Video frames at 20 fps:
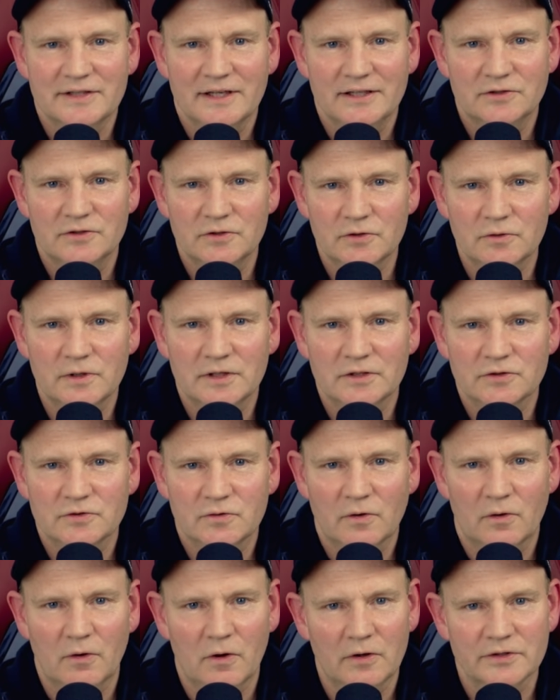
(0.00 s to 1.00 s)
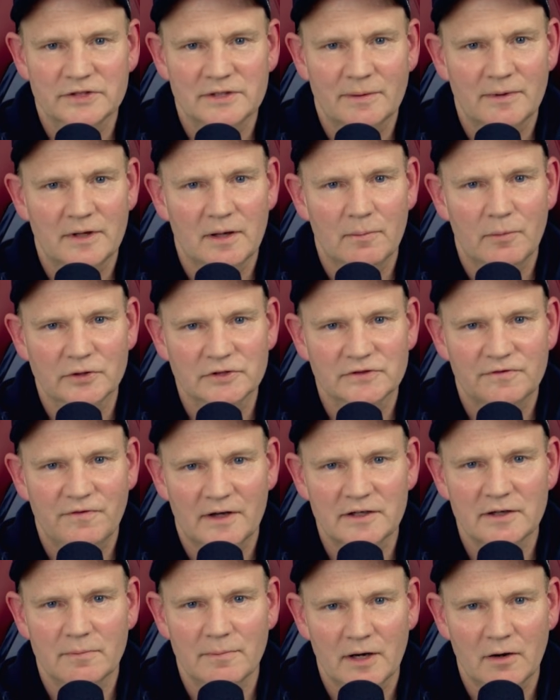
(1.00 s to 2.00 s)
They do control some of the most
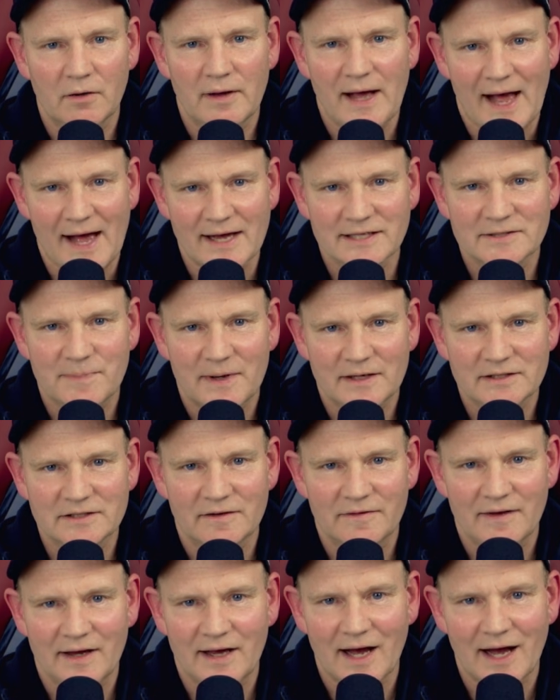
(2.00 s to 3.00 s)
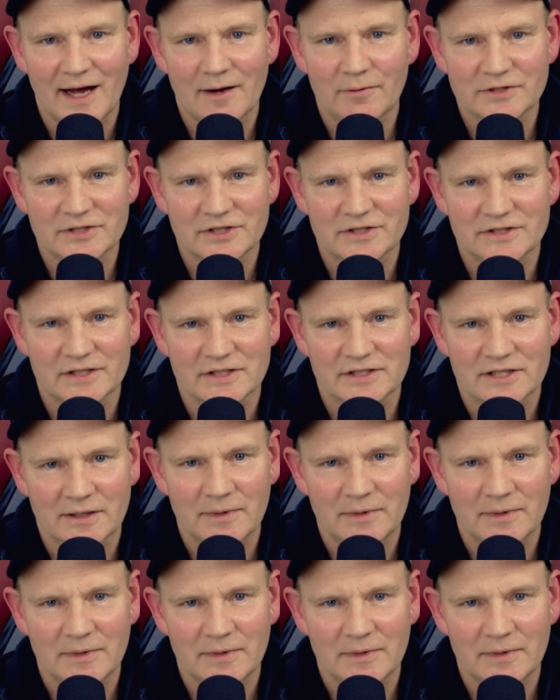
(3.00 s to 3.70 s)
fundamental aspects of AI, which is a